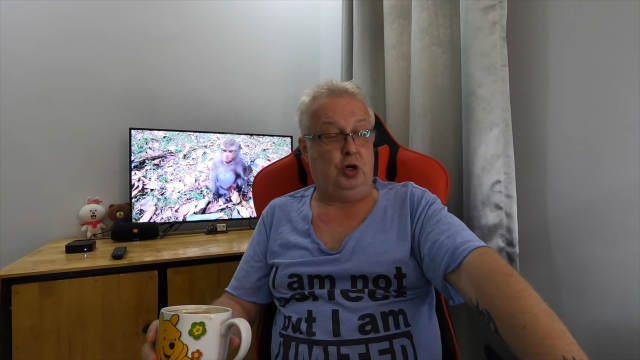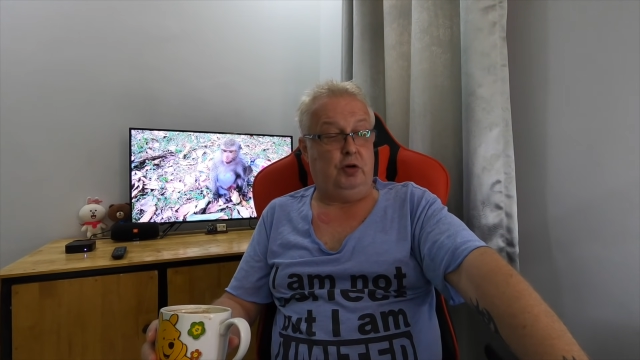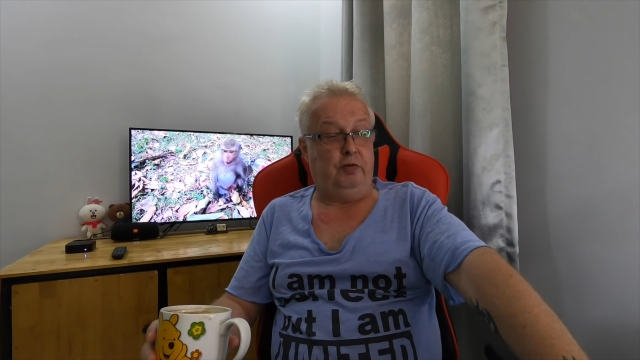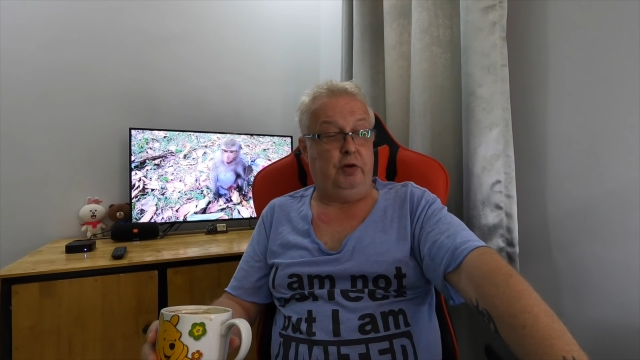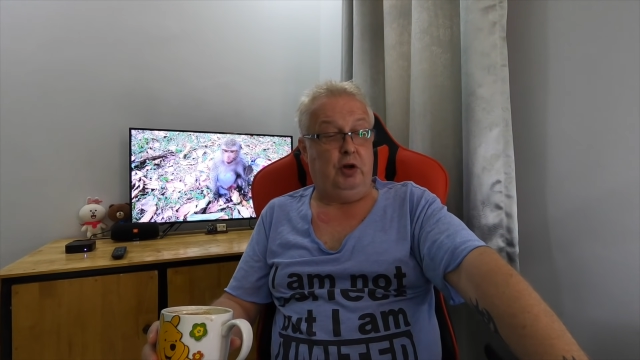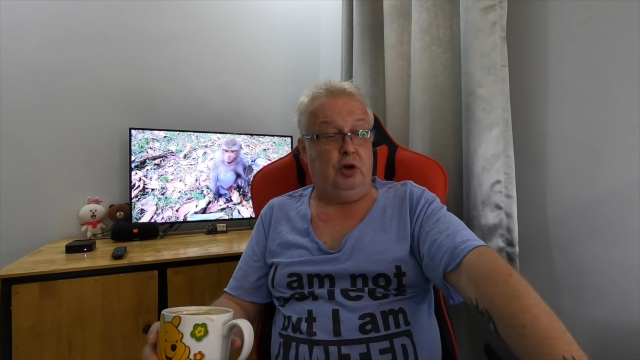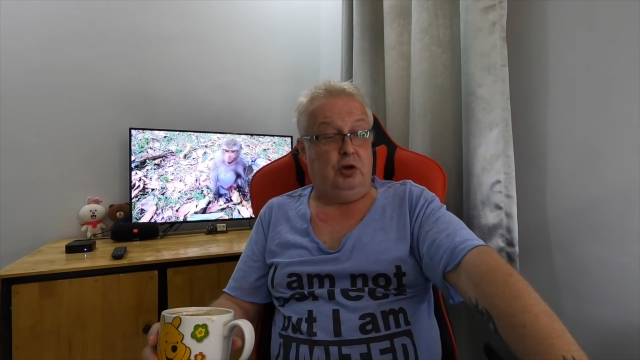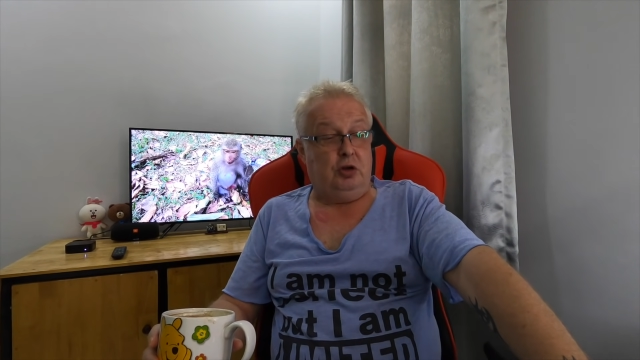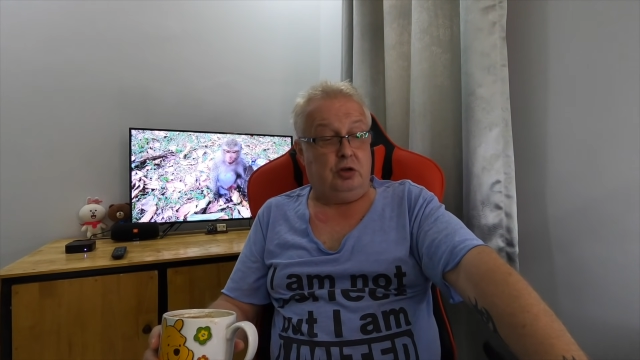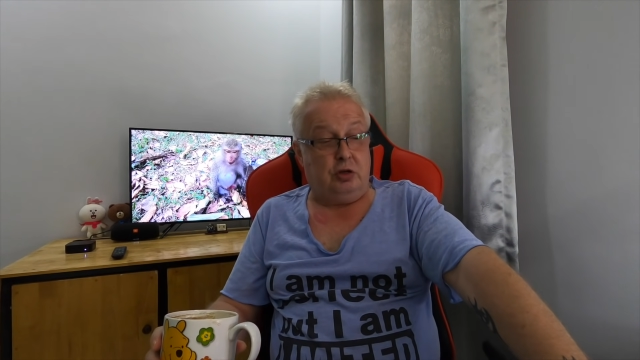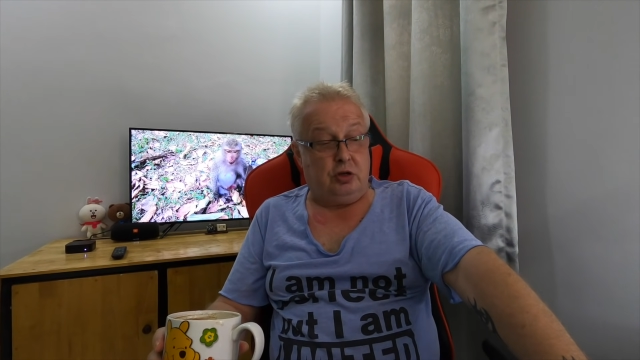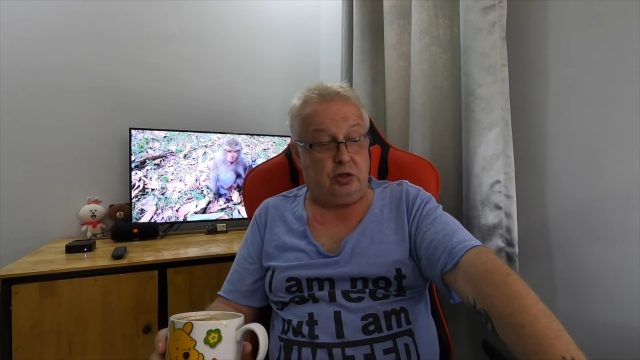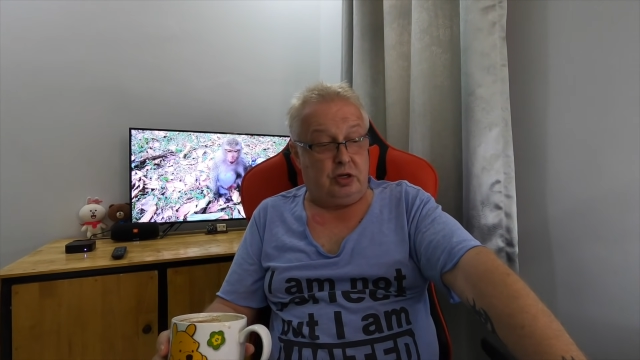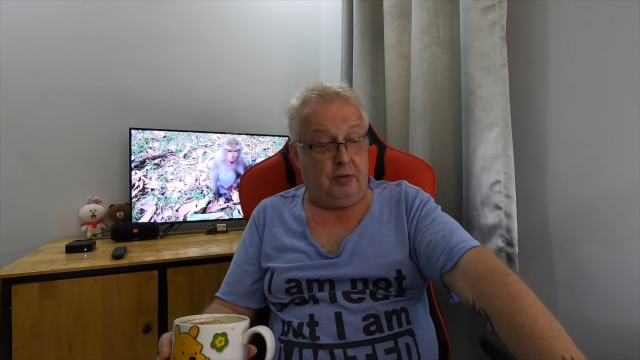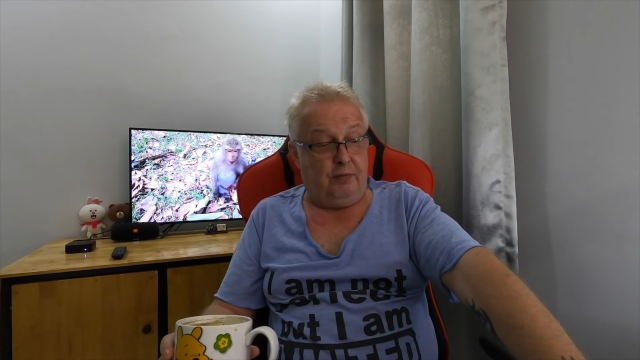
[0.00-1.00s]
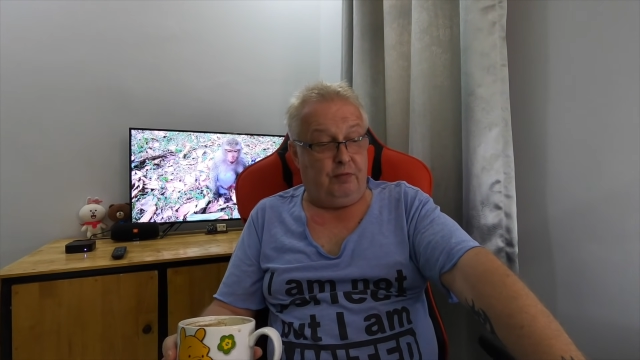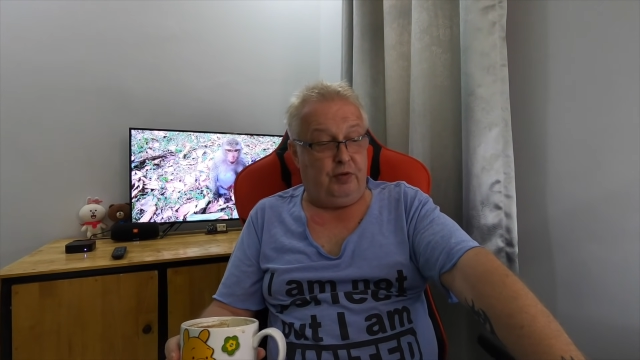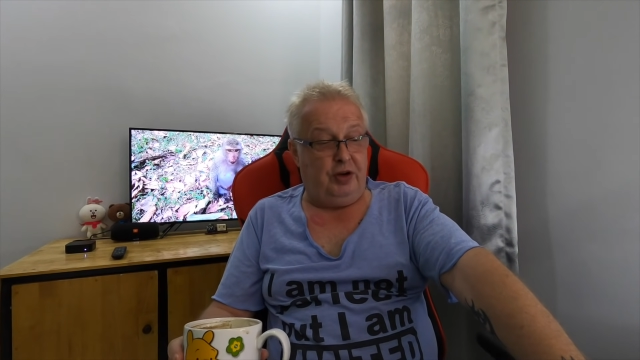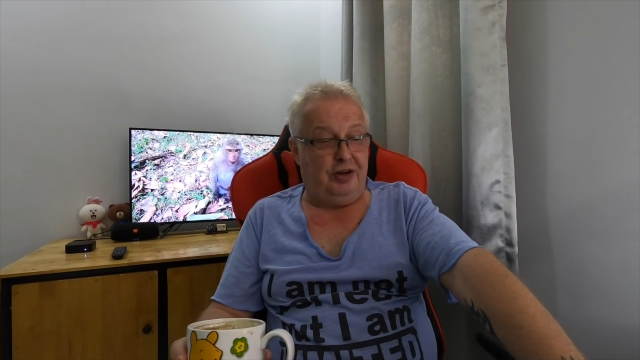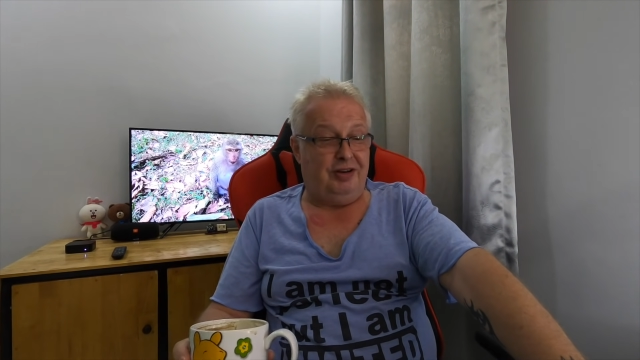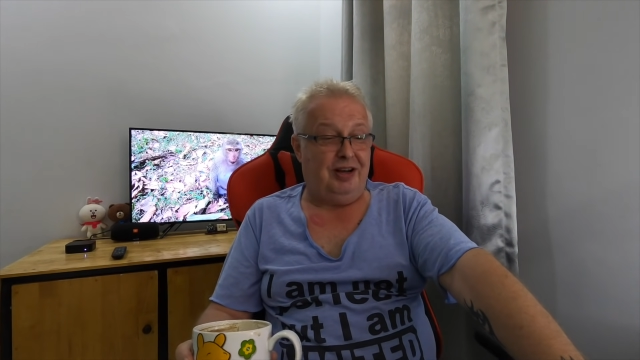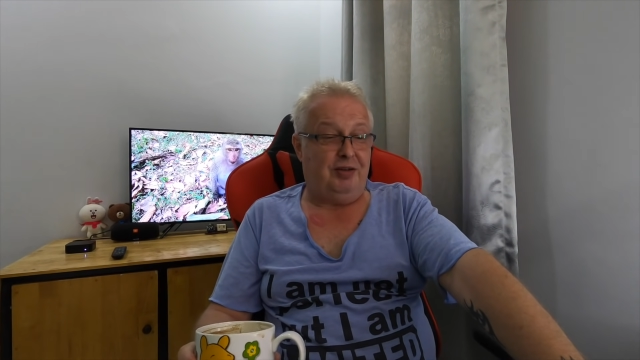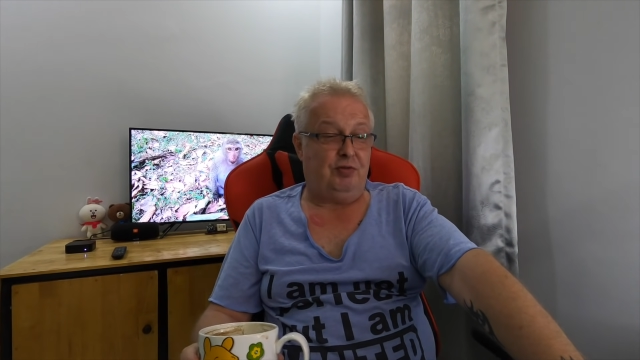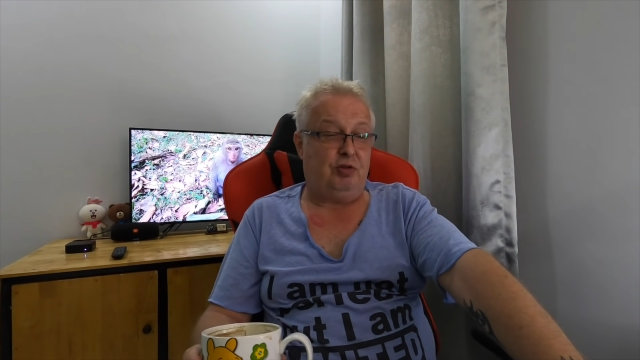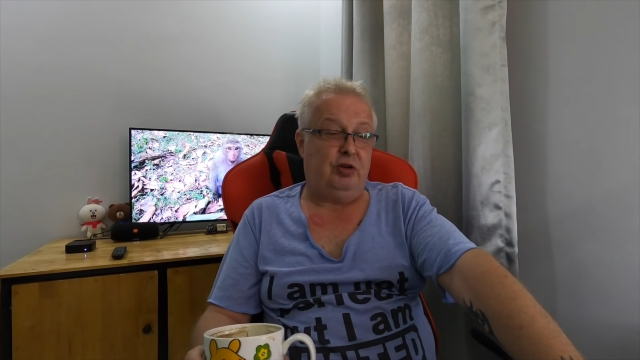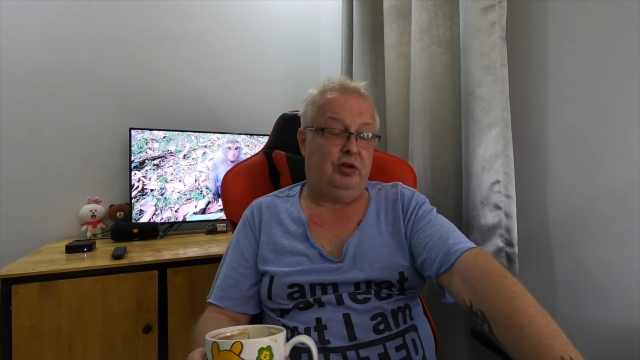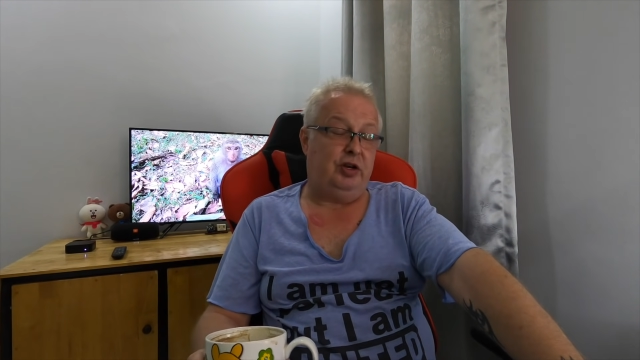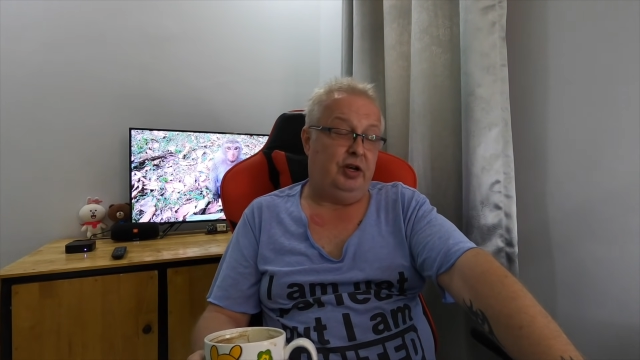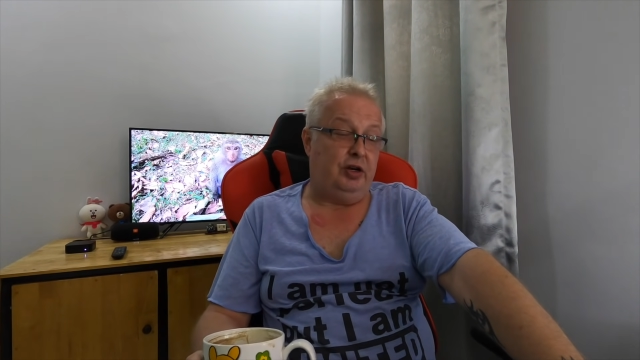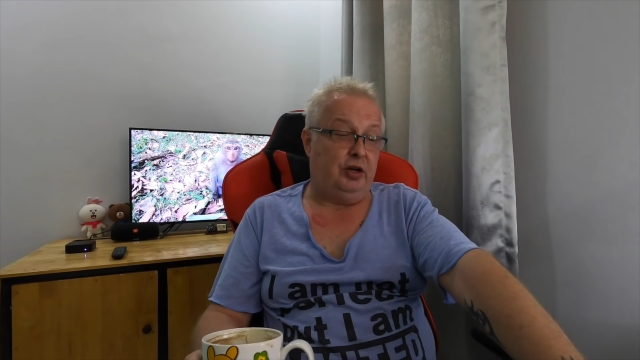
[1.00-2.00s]
of something
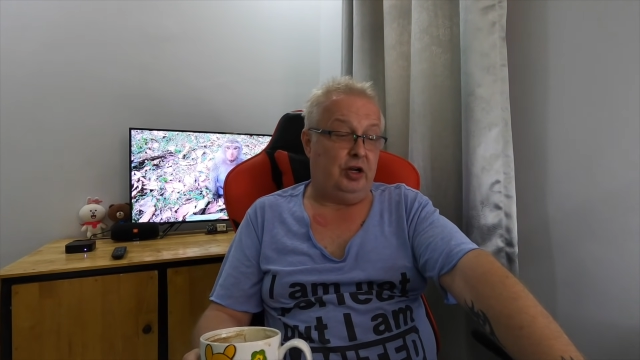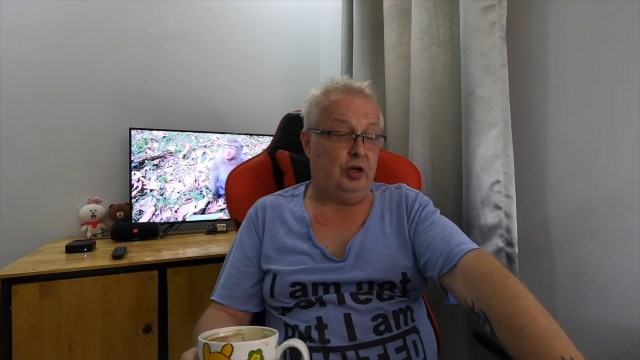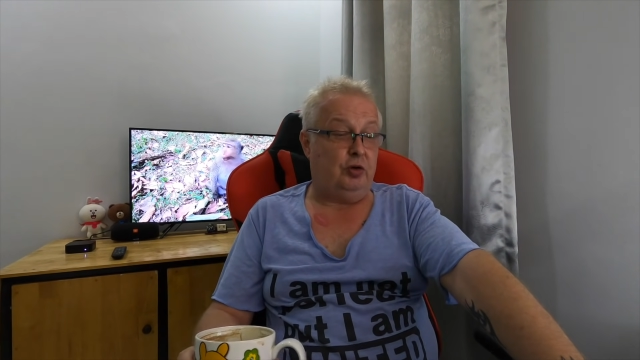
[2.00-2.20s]
that didn't